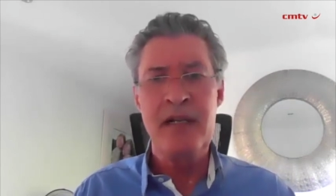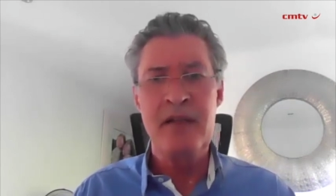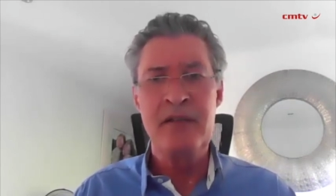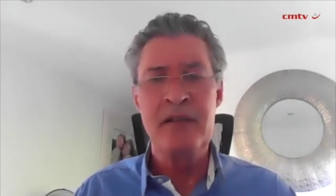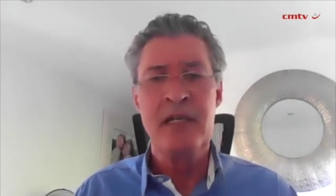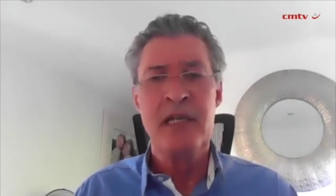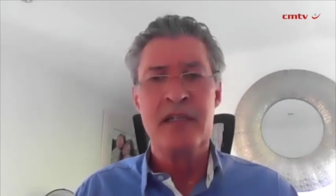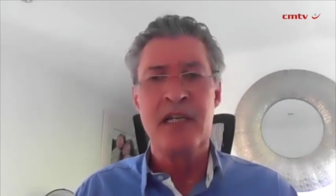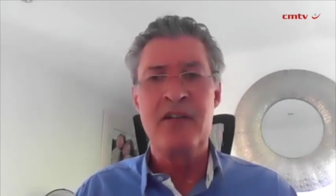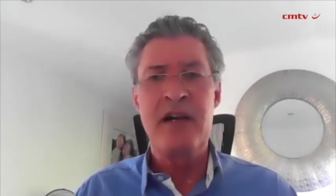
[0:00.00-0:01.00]
that are the
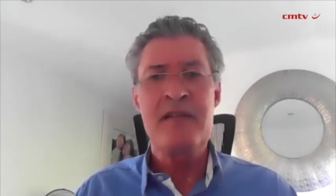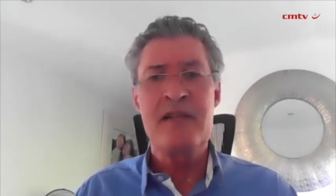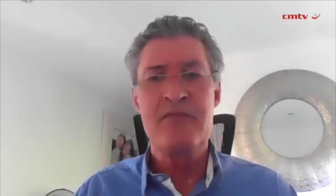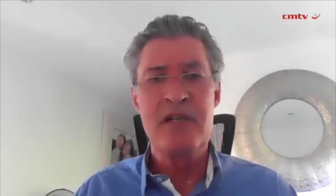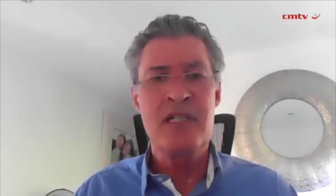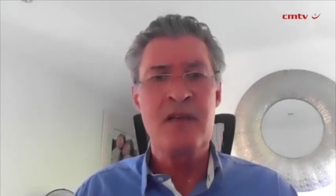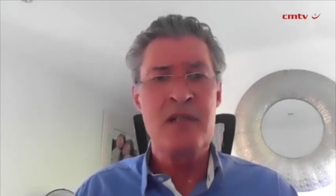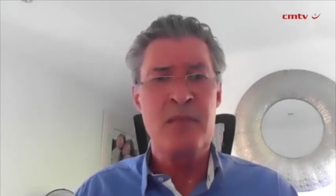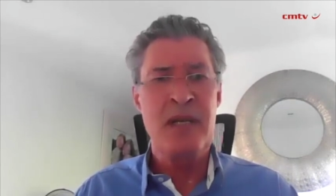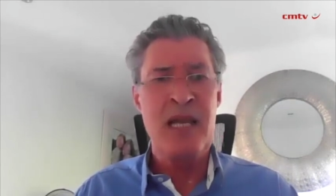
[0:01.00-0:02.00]
greatest risk of
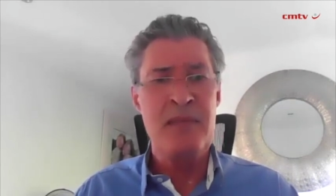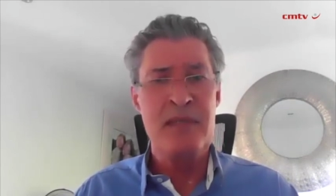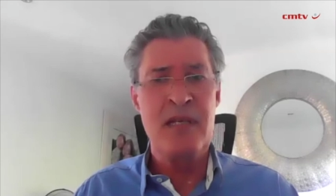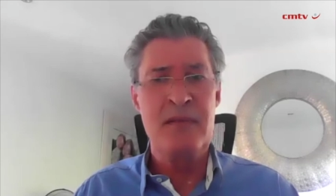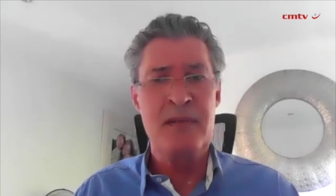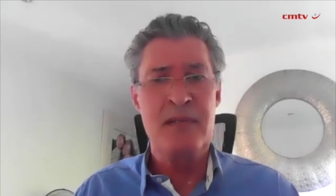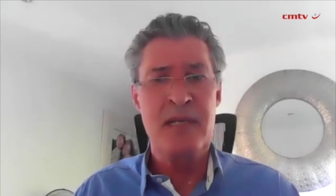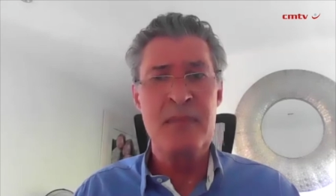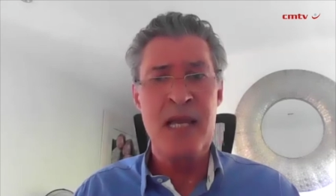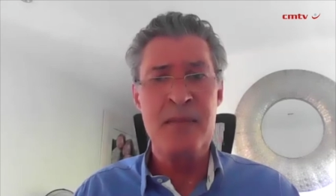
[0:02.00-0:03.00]

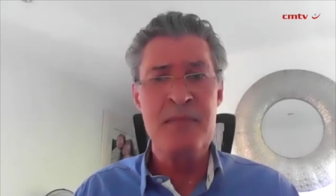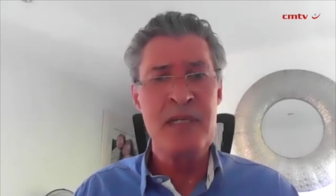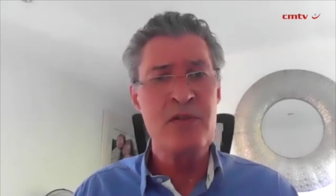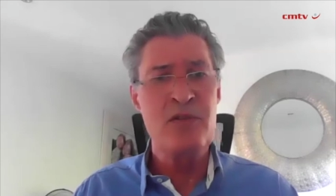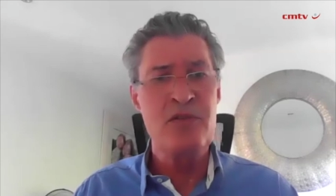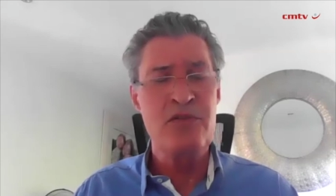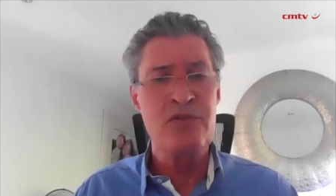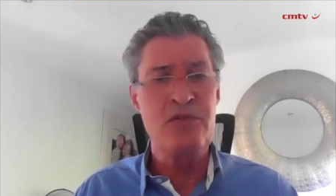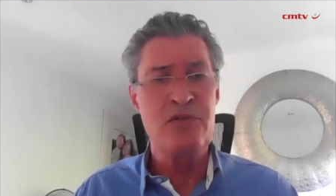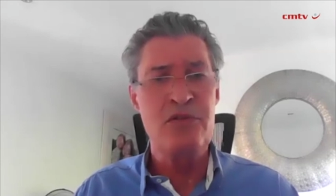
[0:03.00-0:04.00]
succumbing
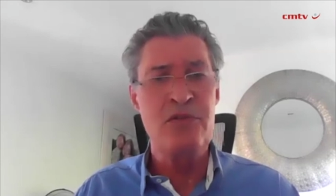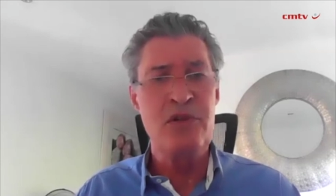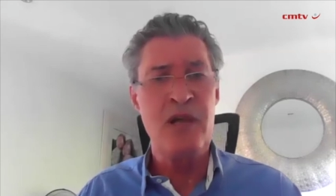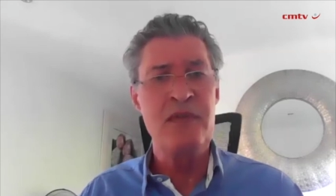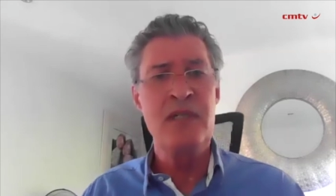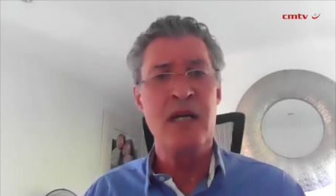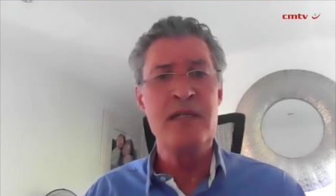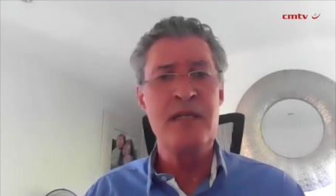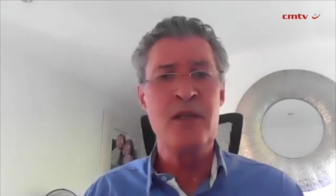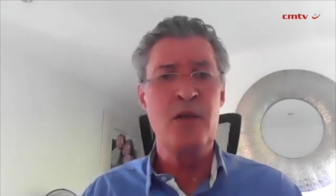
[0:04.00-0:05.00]
to
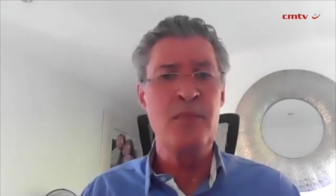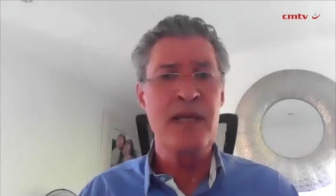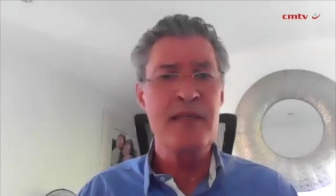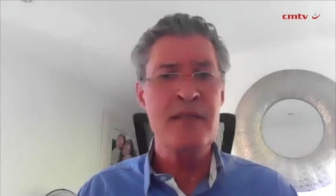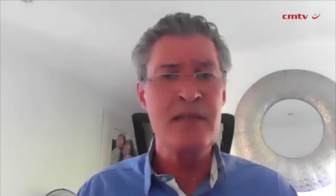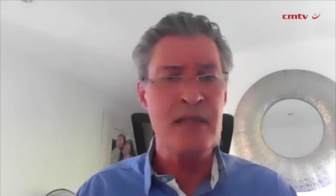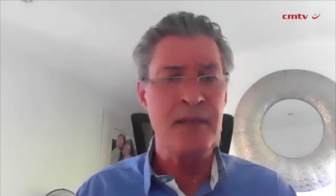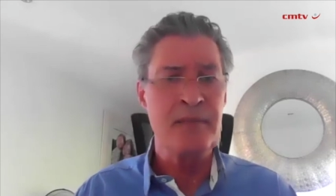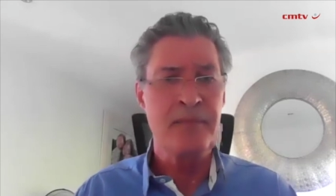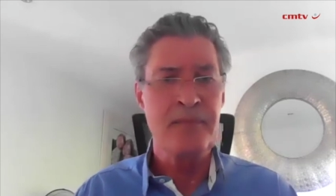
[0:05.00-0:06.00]
COVID-19 complacency.